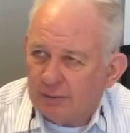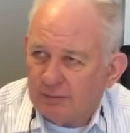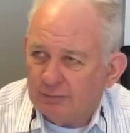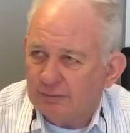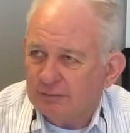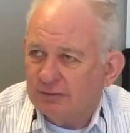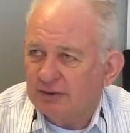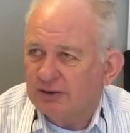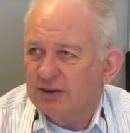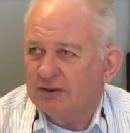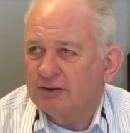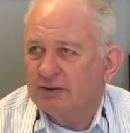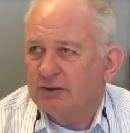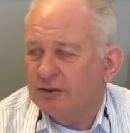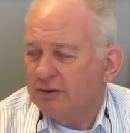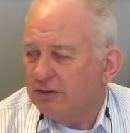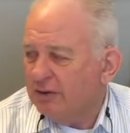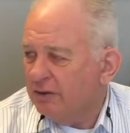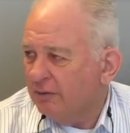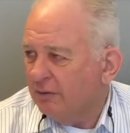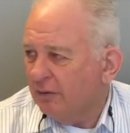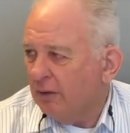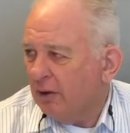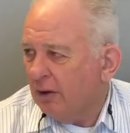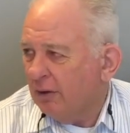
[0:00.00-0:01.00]
Sister's
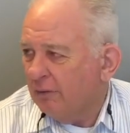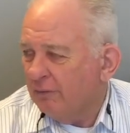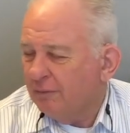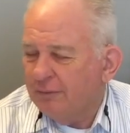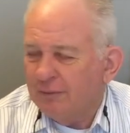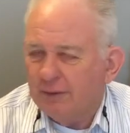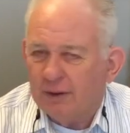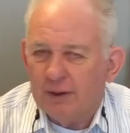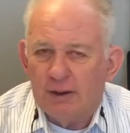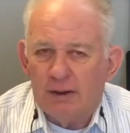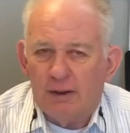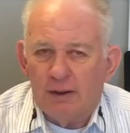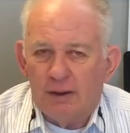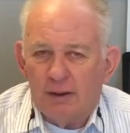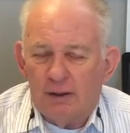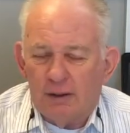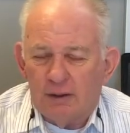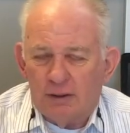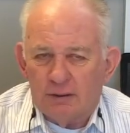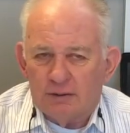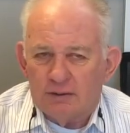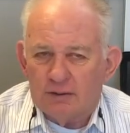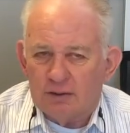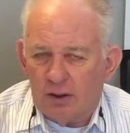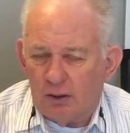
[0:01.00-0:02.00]
involved.
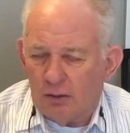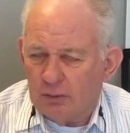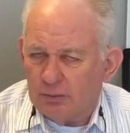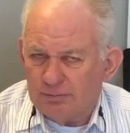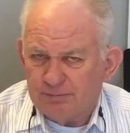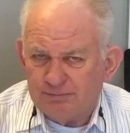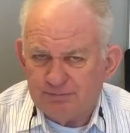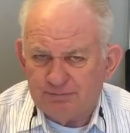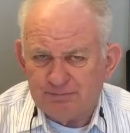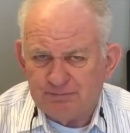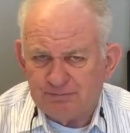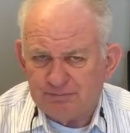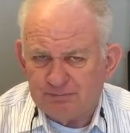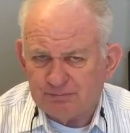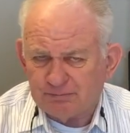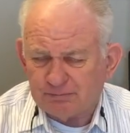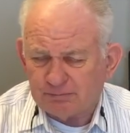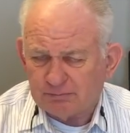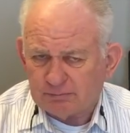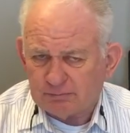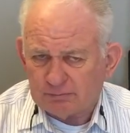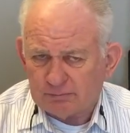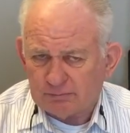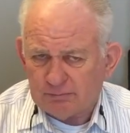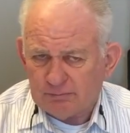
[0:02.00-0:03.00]
So
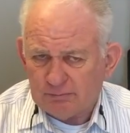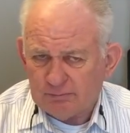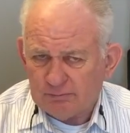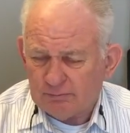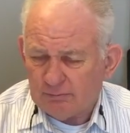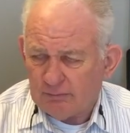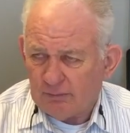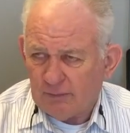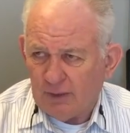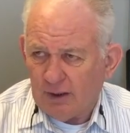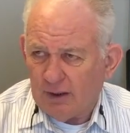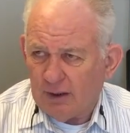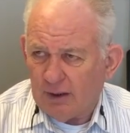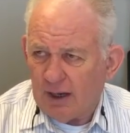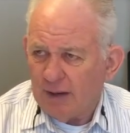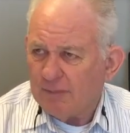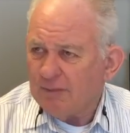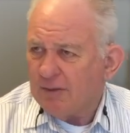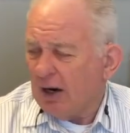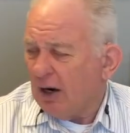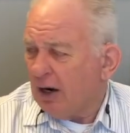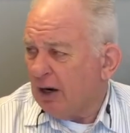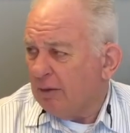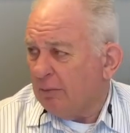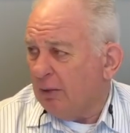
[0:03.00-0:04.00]
I'm the
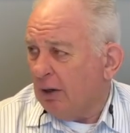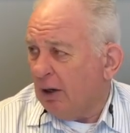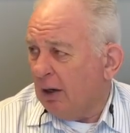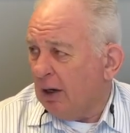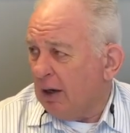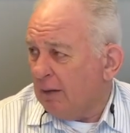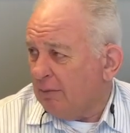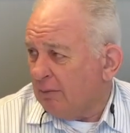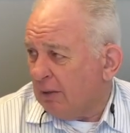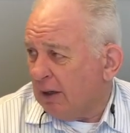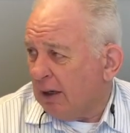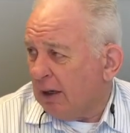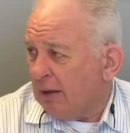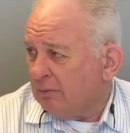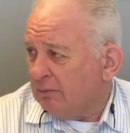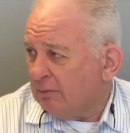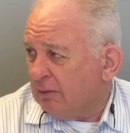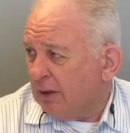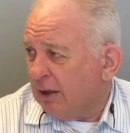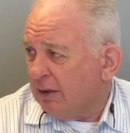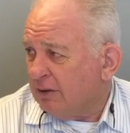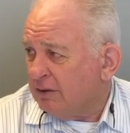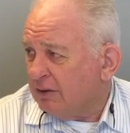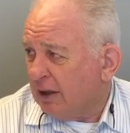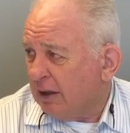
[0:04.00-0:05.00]
oddball. I
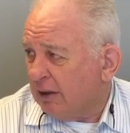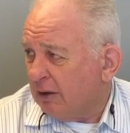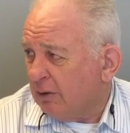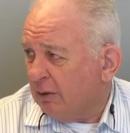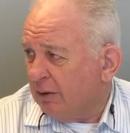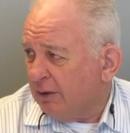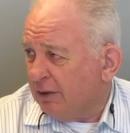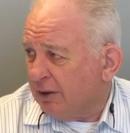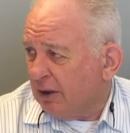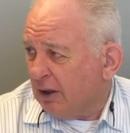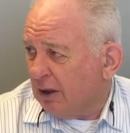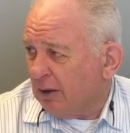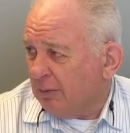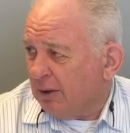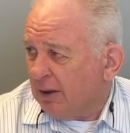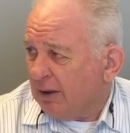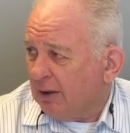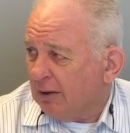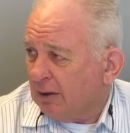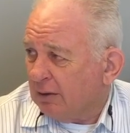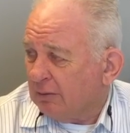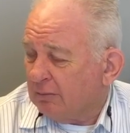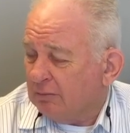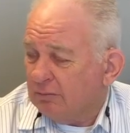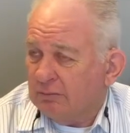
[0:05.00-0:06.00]
decided to go in the Army.
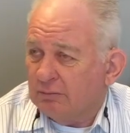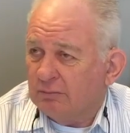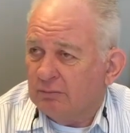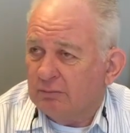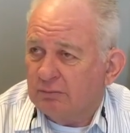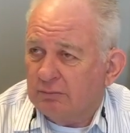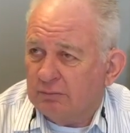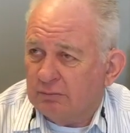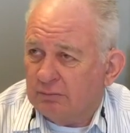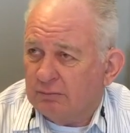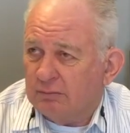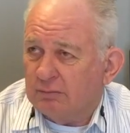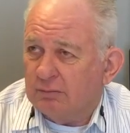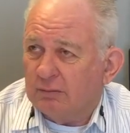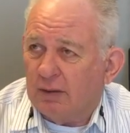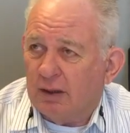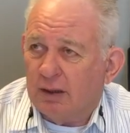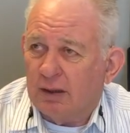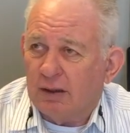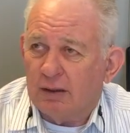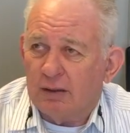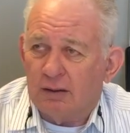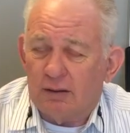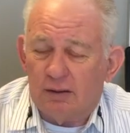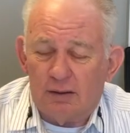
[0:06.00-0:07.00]

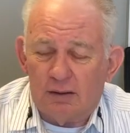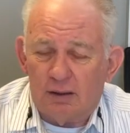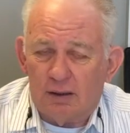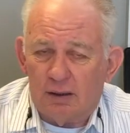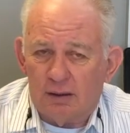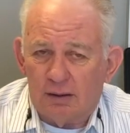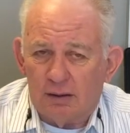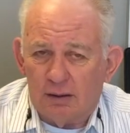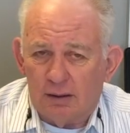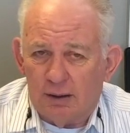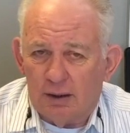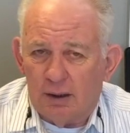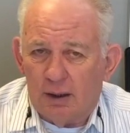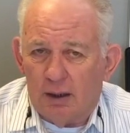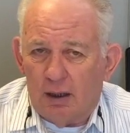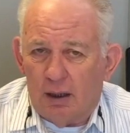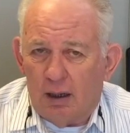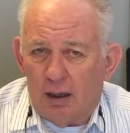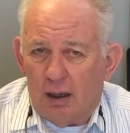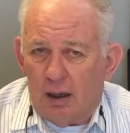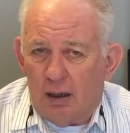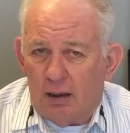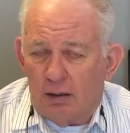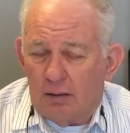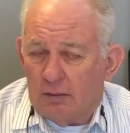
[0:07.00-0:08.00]
And
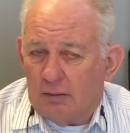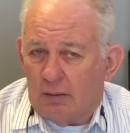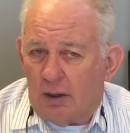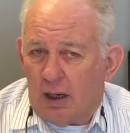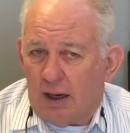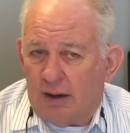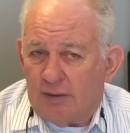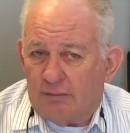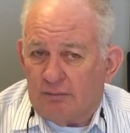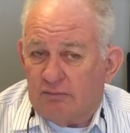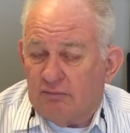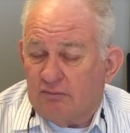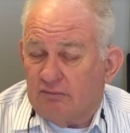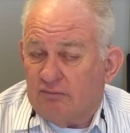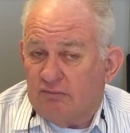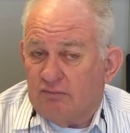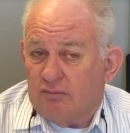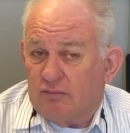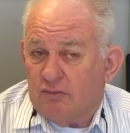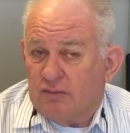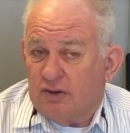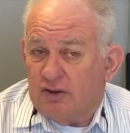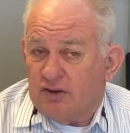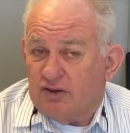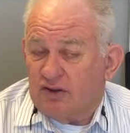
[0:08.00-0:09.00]
I
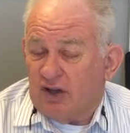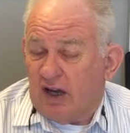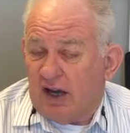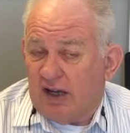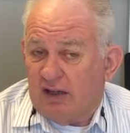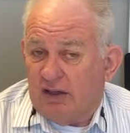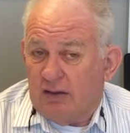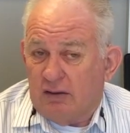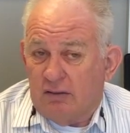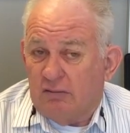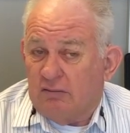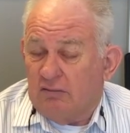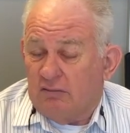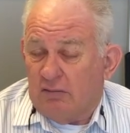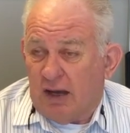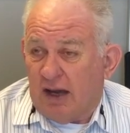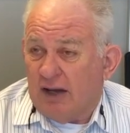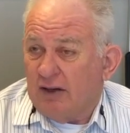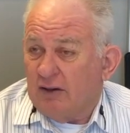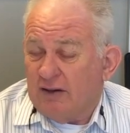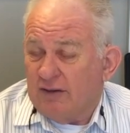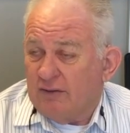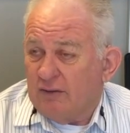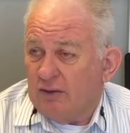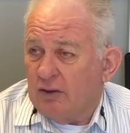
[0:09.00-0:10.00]
decided, I
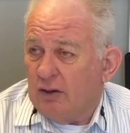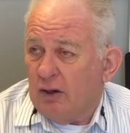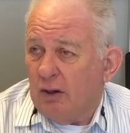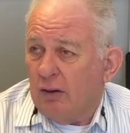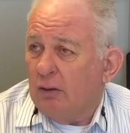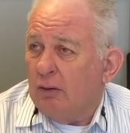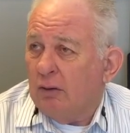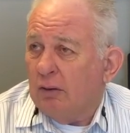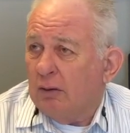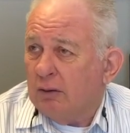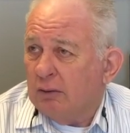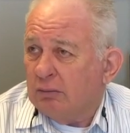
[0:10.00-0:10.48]
don't even know,